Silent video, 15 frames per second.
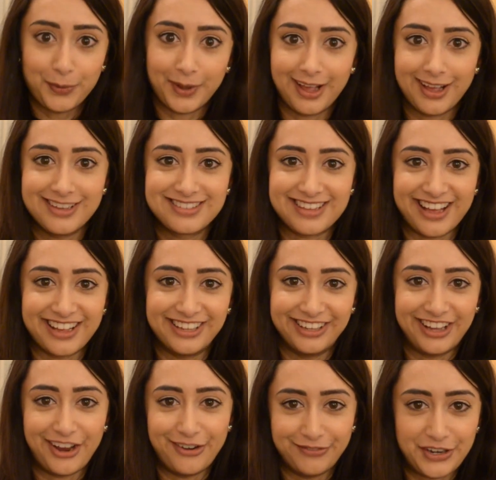because I can
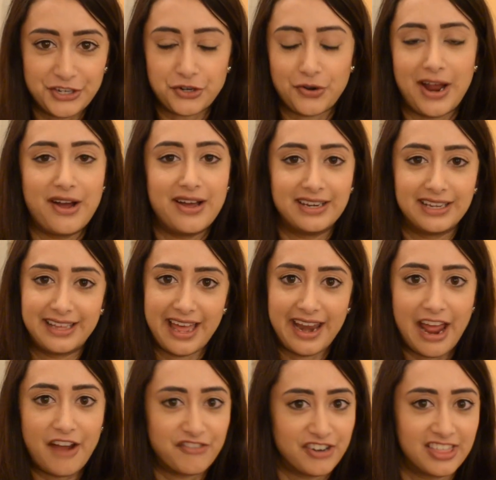kind of venture out and
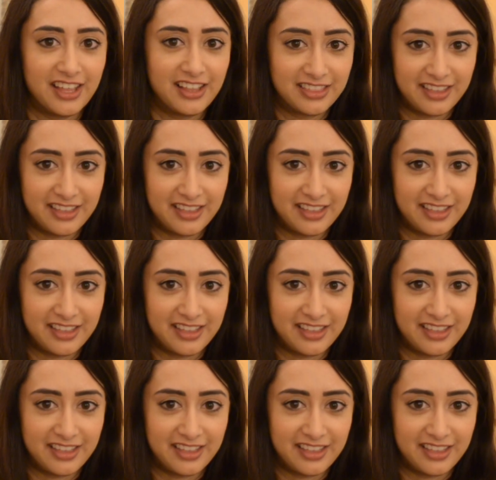get everything